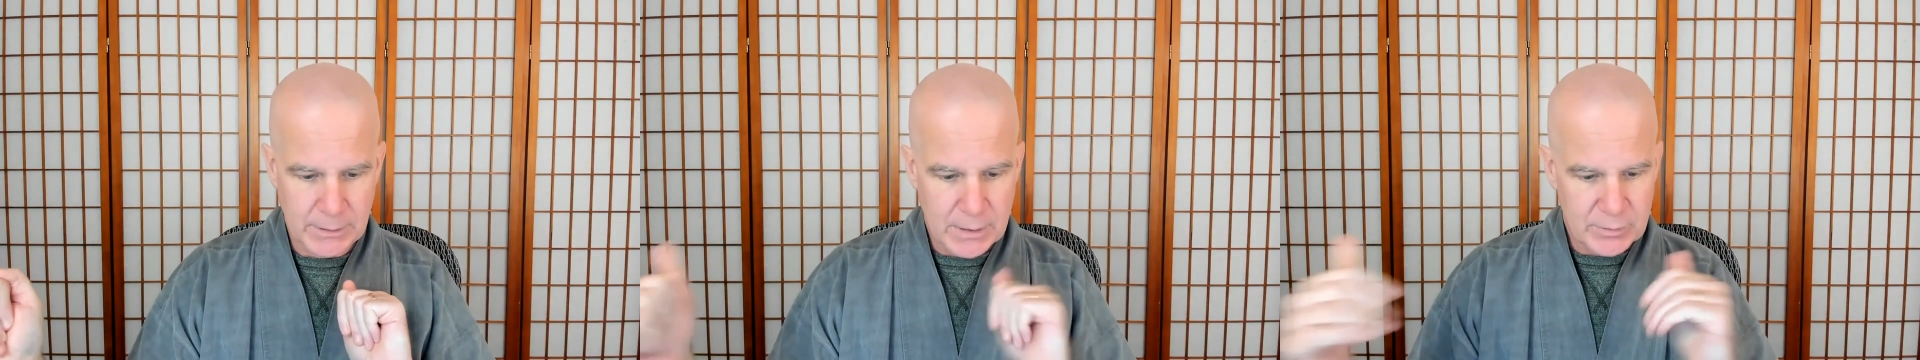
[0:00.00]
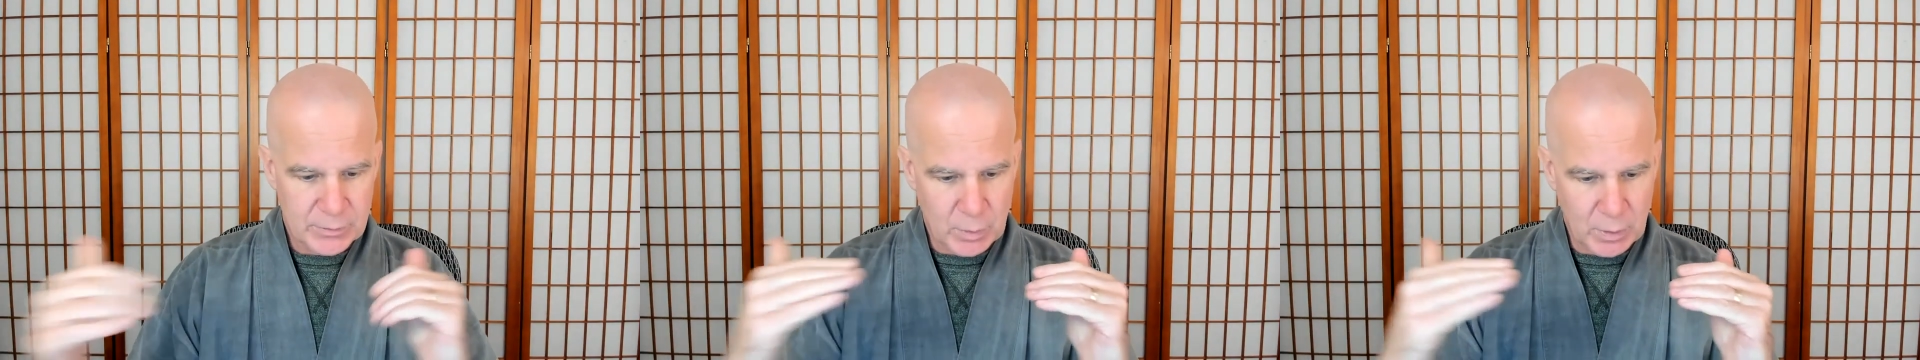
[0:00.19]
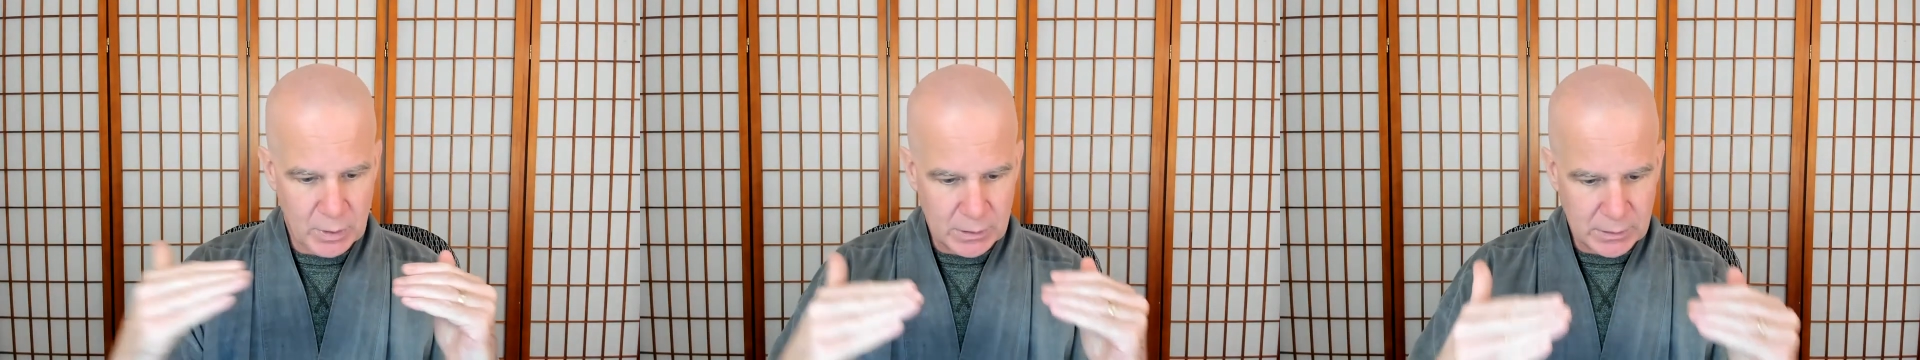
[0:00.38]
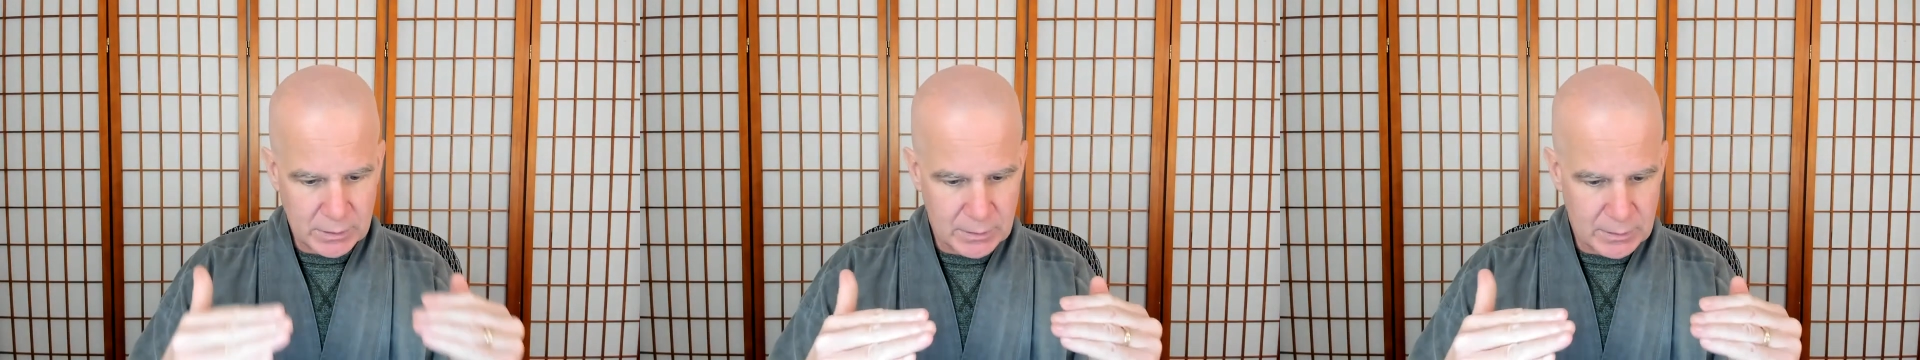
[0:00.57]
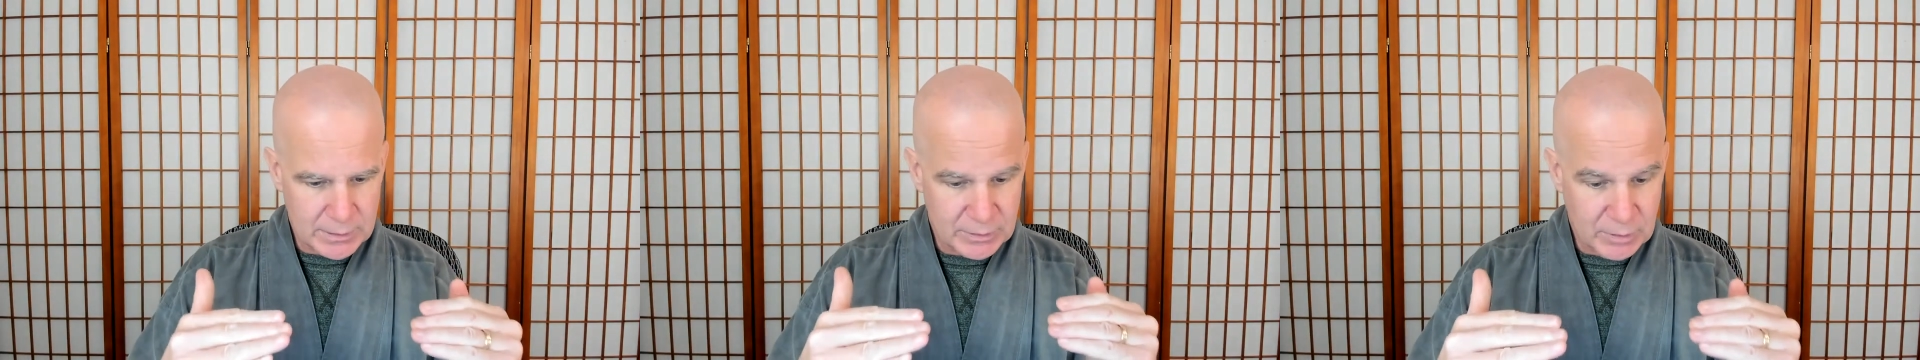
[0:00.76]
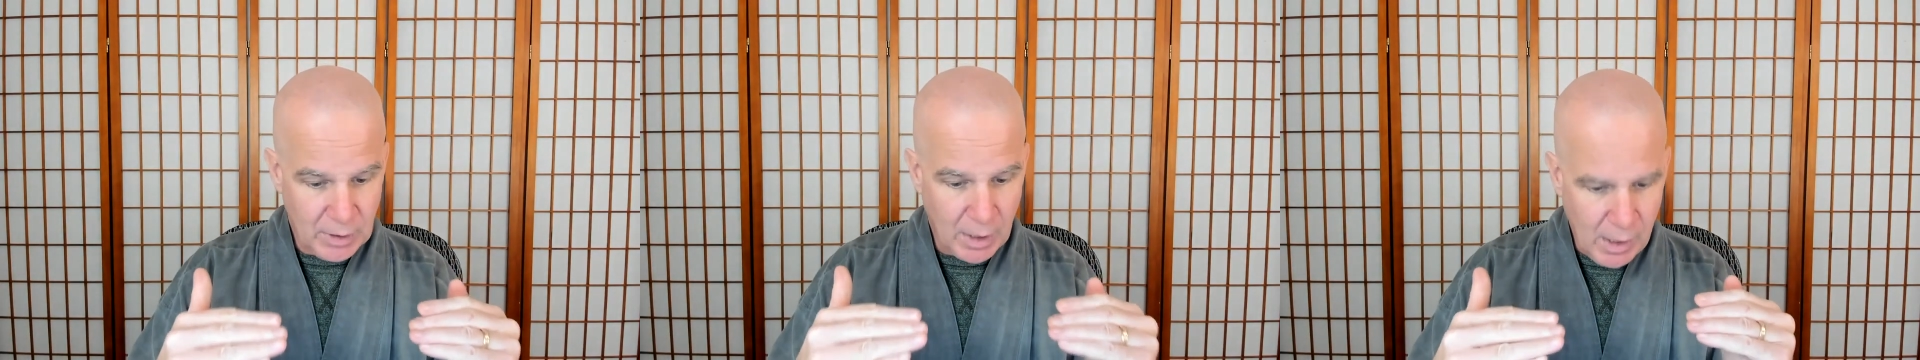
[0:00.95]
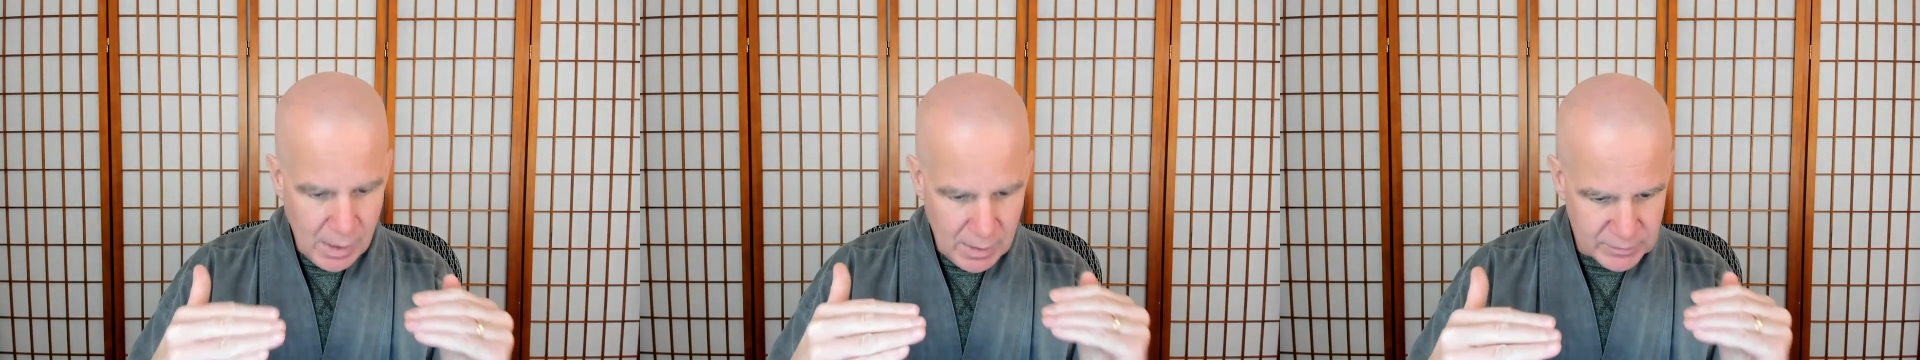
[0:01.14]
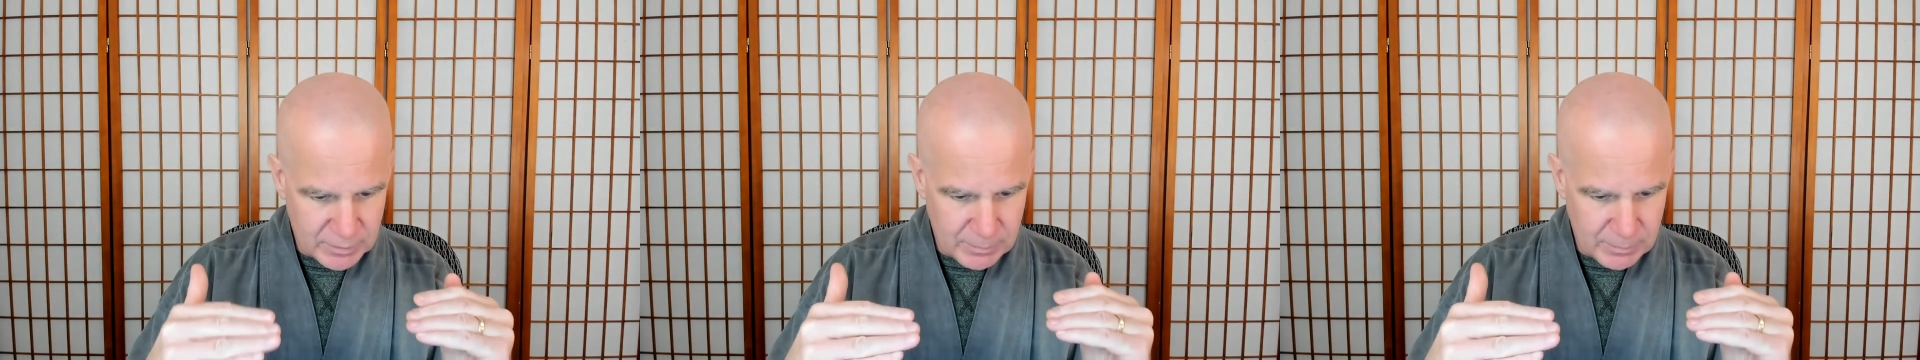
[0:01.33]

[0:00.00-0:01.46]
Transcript: So it clearly talks